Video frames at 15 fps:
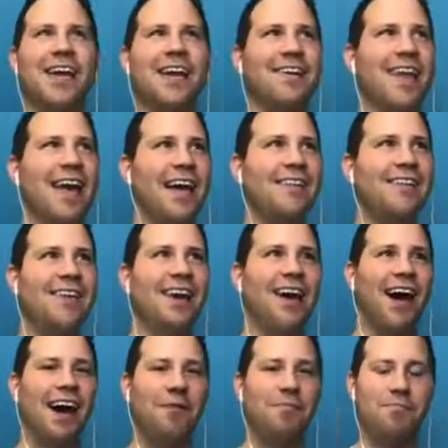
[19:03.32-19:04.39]
that.
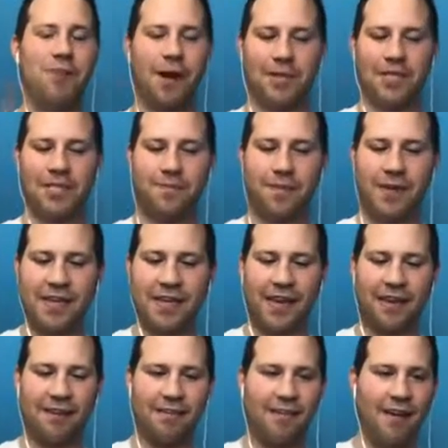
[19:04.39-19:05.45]
Public
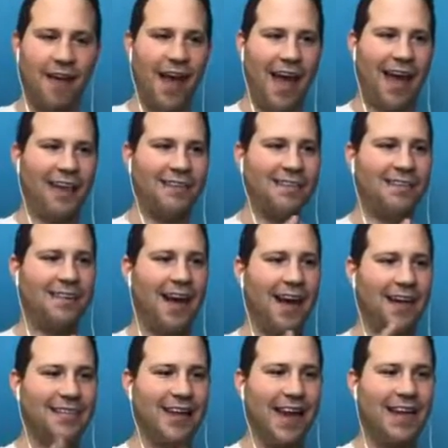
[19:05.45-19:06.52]
speaking and
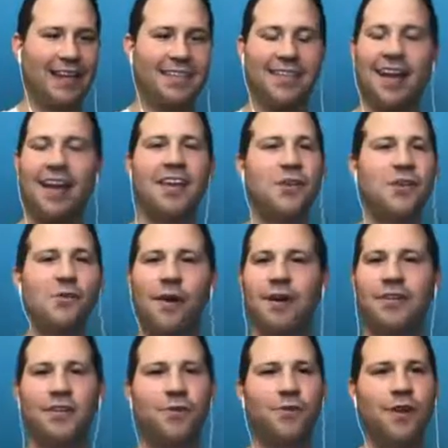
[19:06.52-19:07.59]
diet and exercise. You
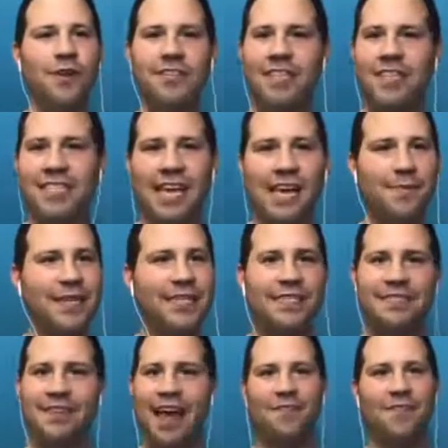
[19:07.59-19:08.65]
are the same
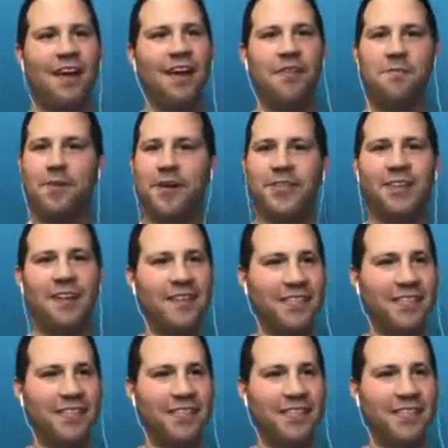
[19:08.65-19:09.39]
as every other person on this